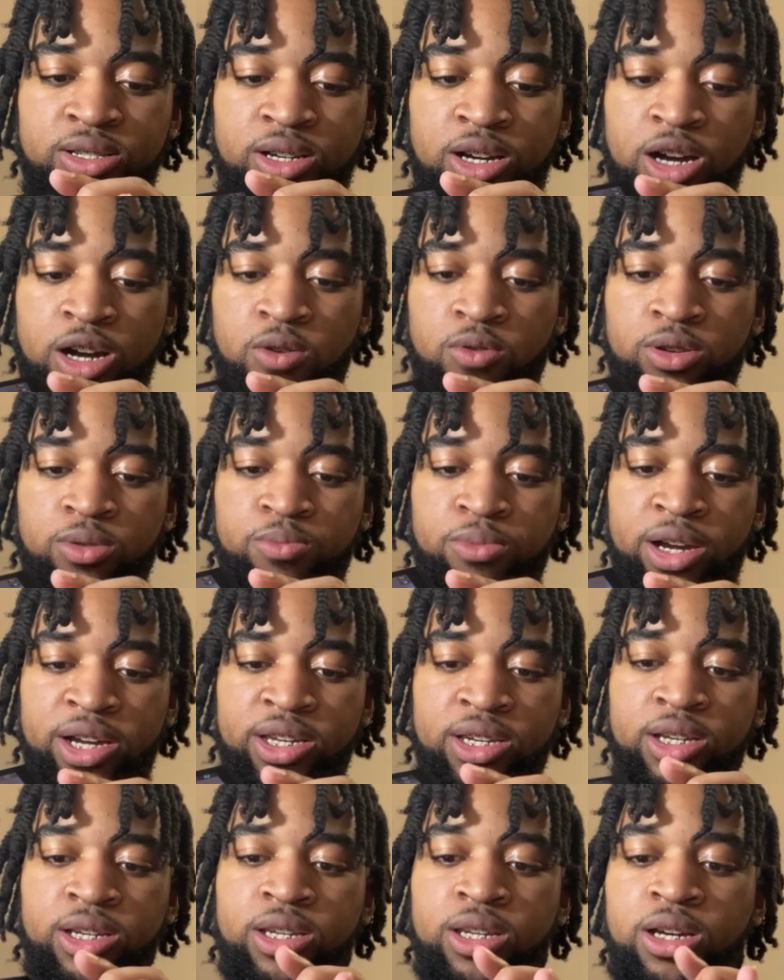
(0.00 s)
I don't want to break
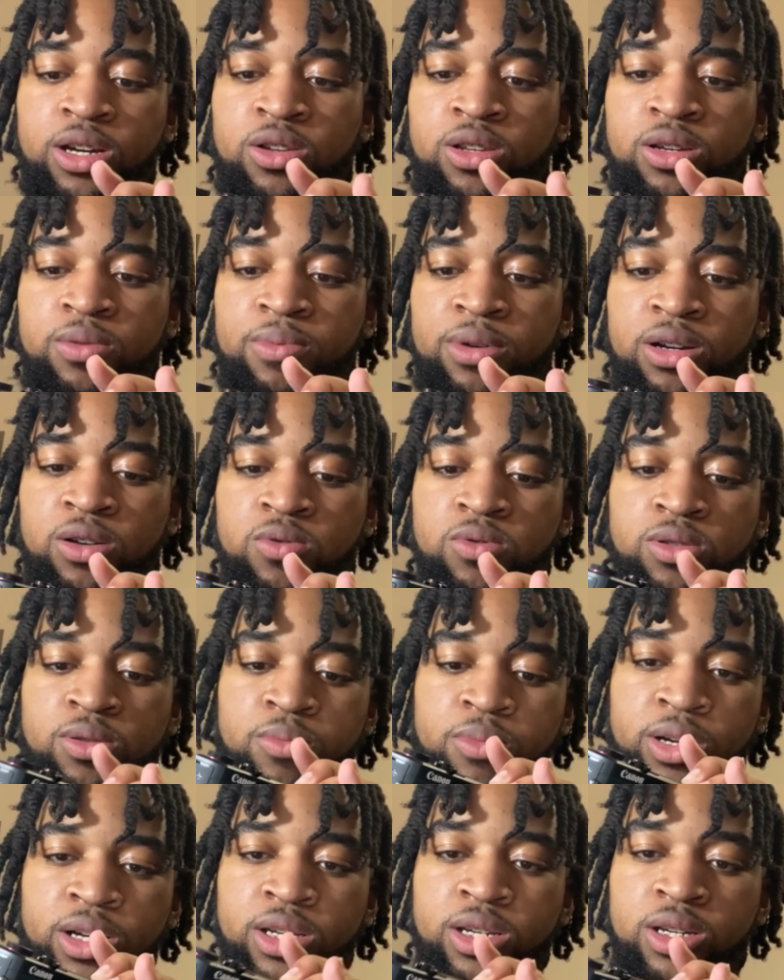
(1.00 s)
nothing. Hold up, I don't want to
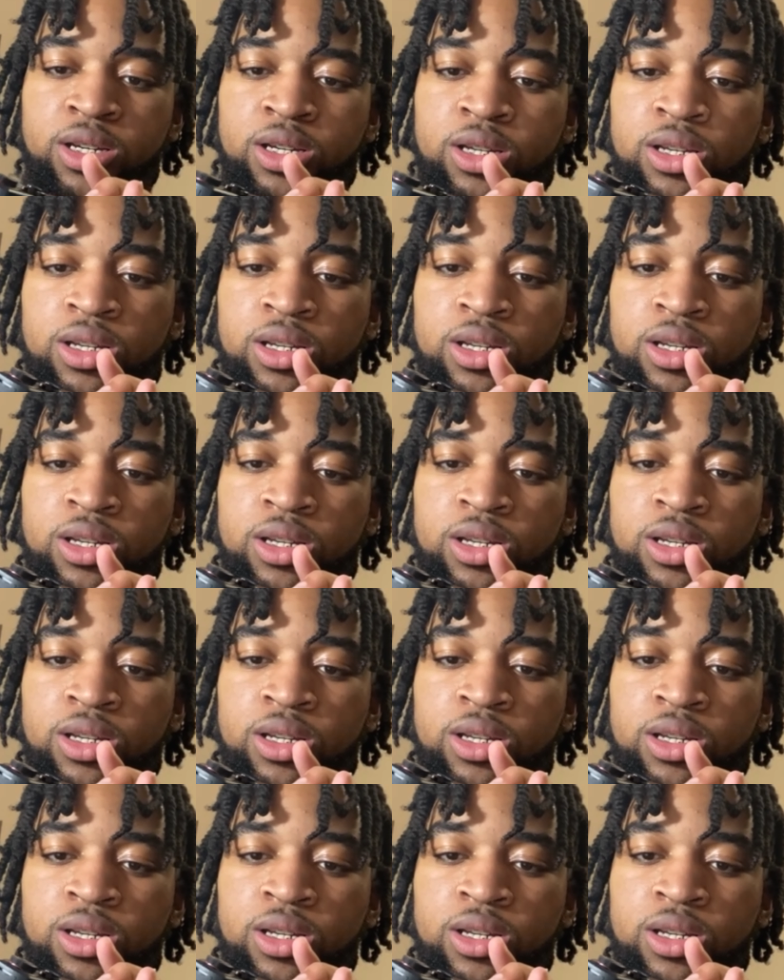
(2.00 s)
break nothing.